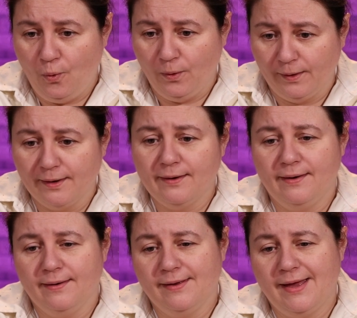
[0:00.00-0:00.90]
or
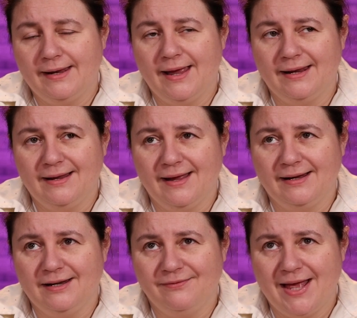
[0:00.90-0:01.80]
and
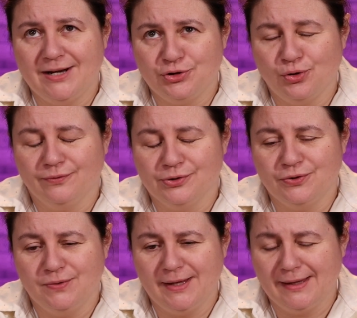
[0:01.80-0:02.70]
an advantage over
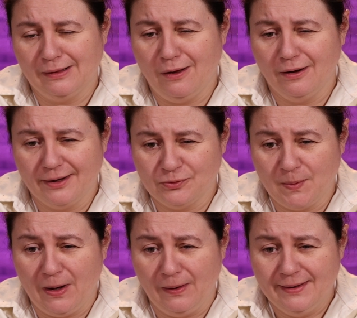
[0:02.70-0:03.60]
shooting in log
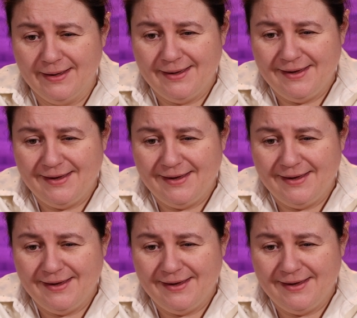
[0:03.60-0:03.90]
as well,